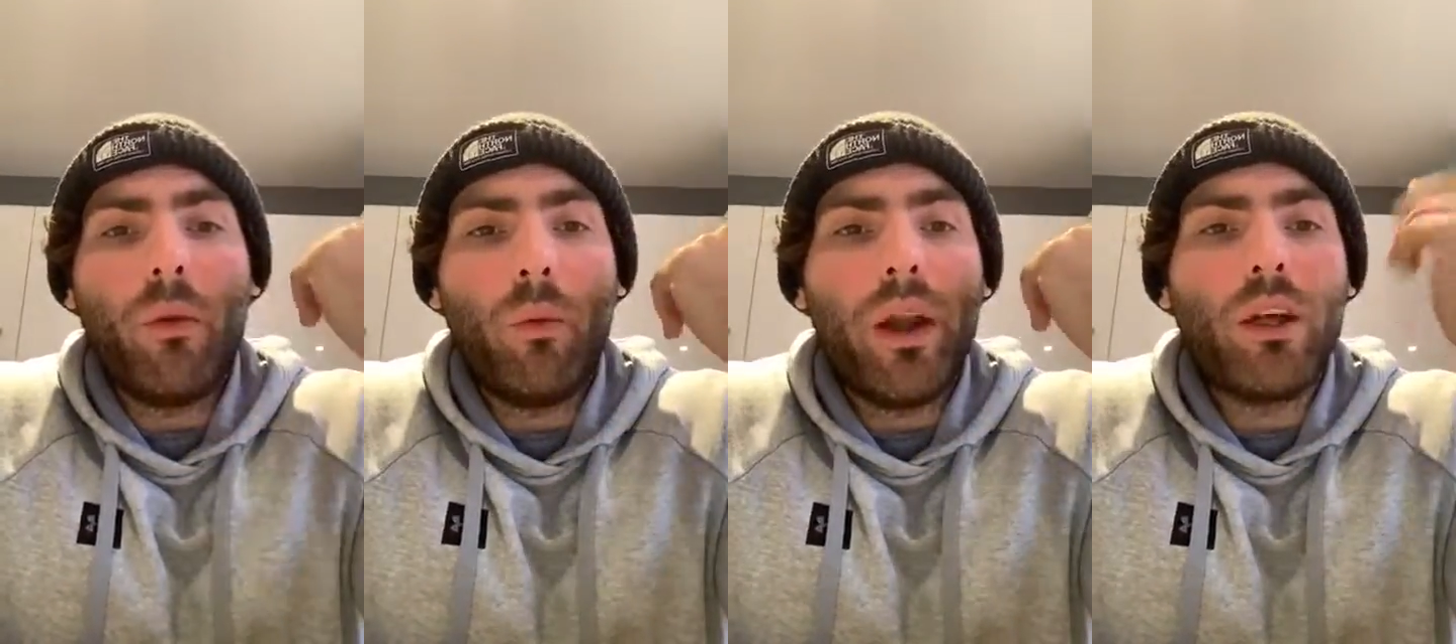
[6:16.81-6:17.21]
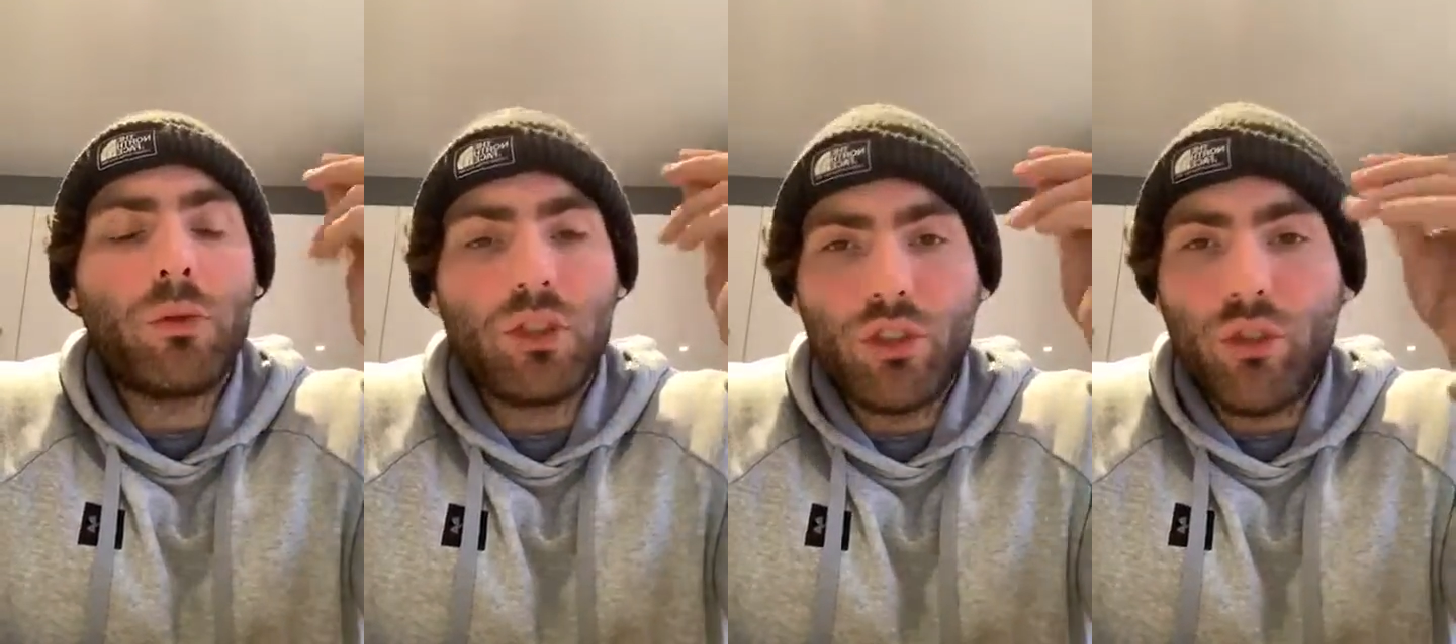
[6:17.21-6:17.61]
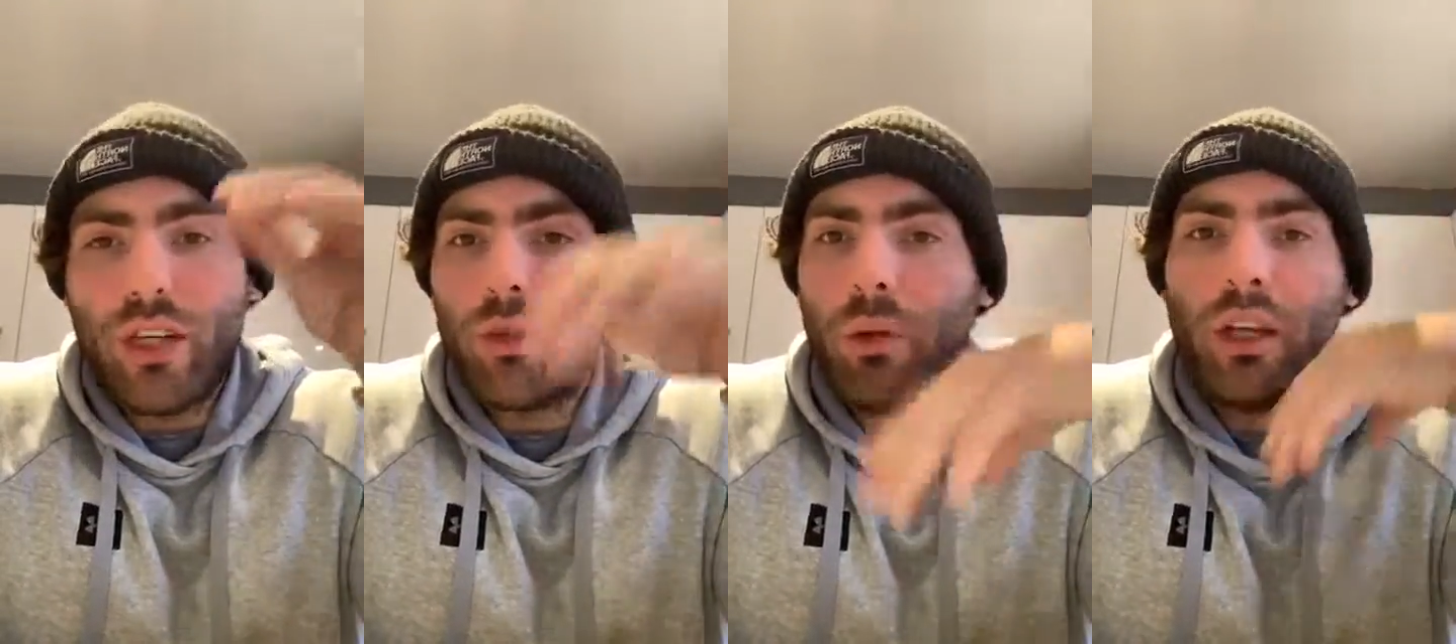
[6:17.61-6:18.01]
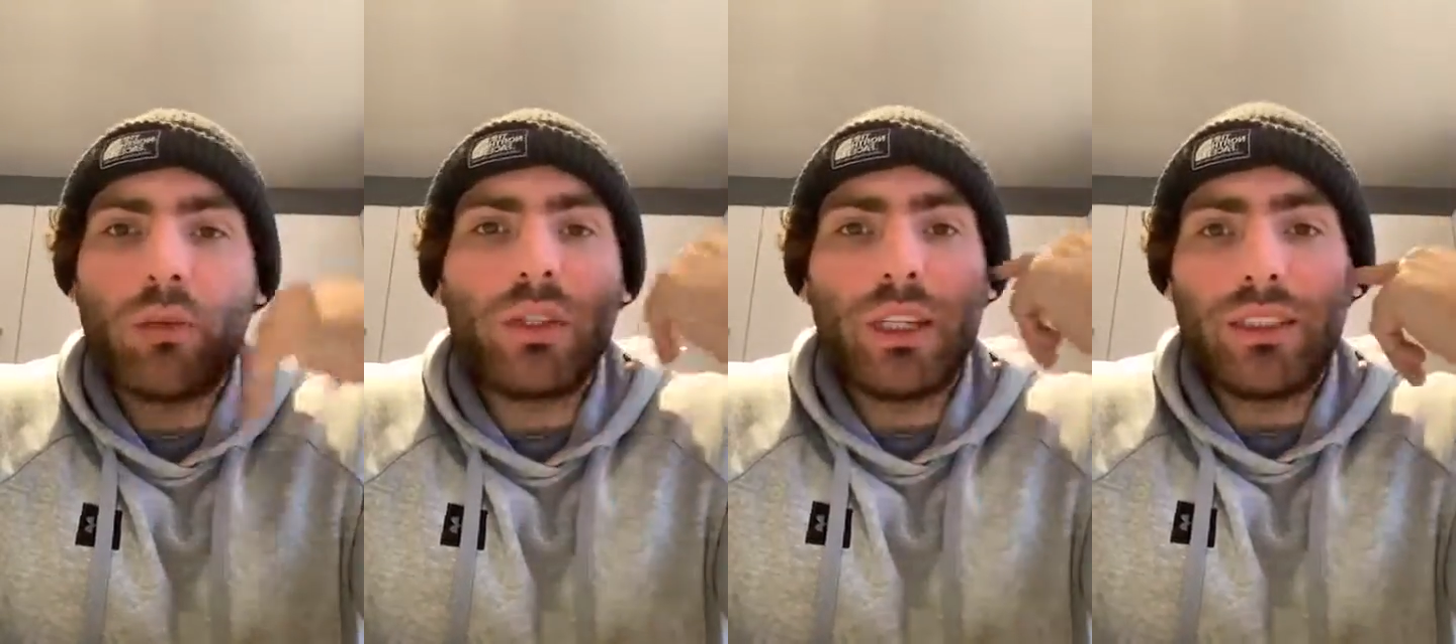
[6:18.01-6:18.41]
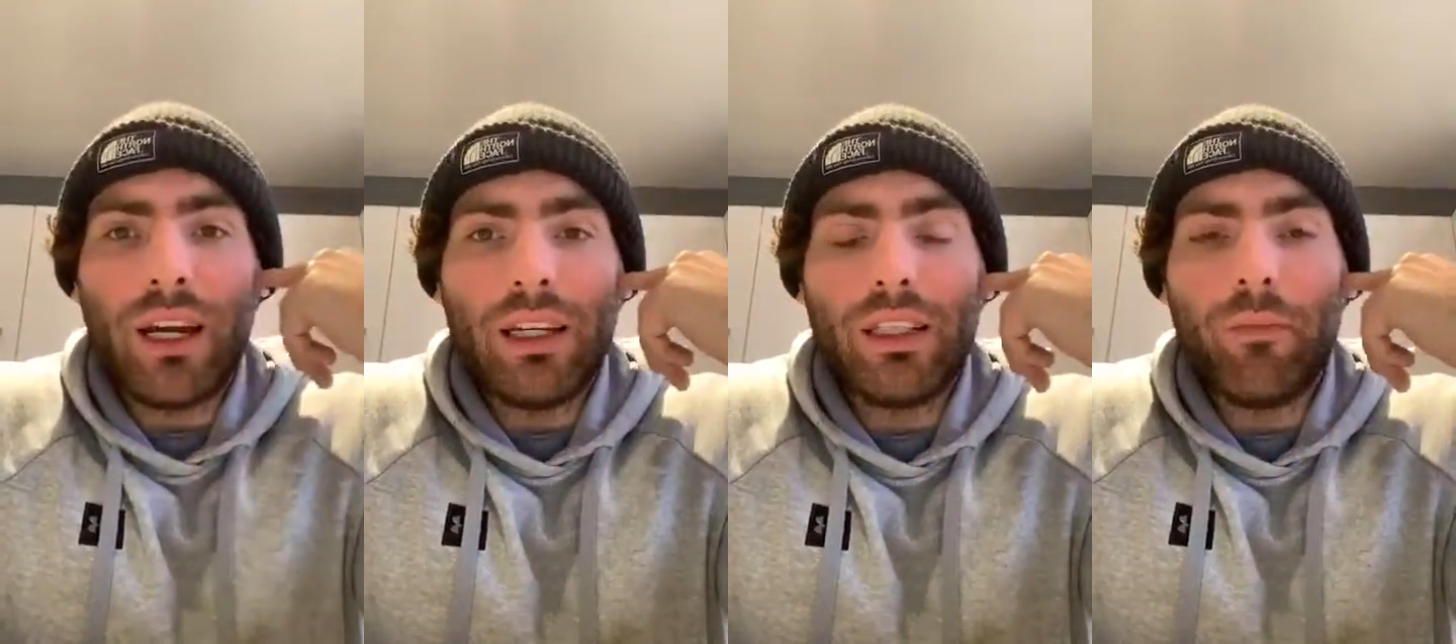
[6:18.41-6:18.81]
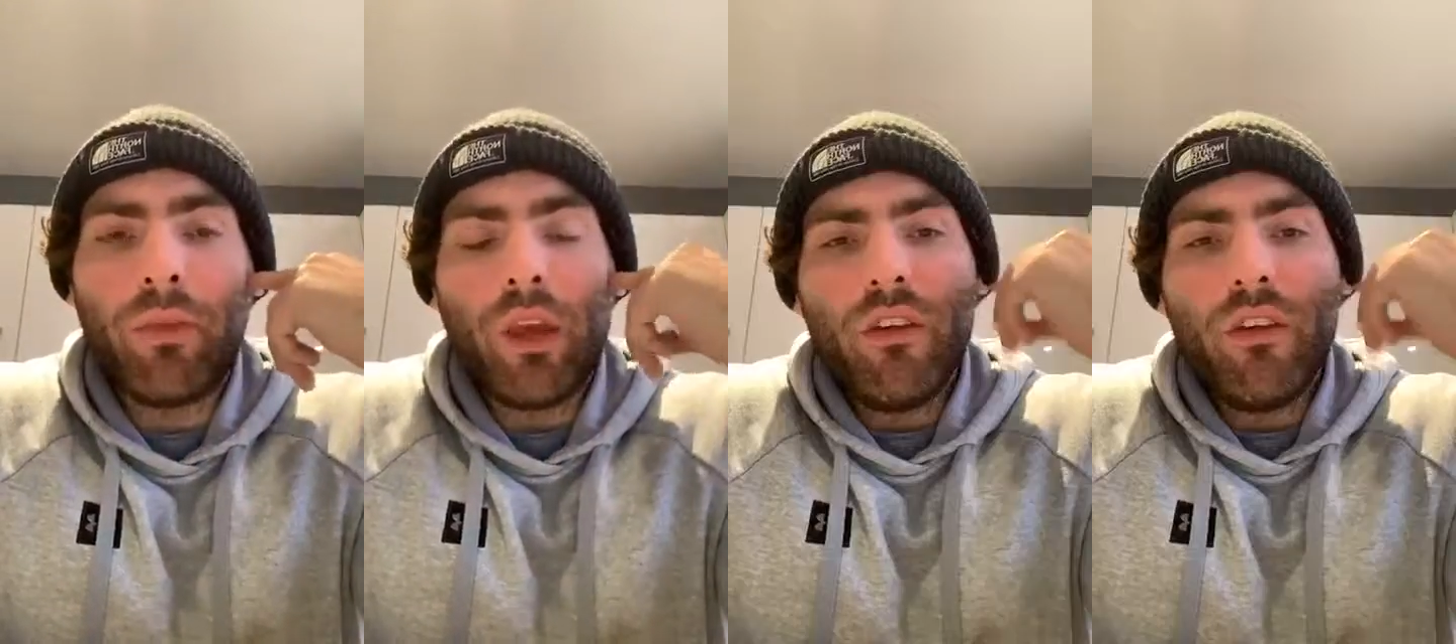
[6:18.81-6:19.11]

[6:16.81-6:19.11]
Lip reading: when it comes to stress and when it comes to anxiety,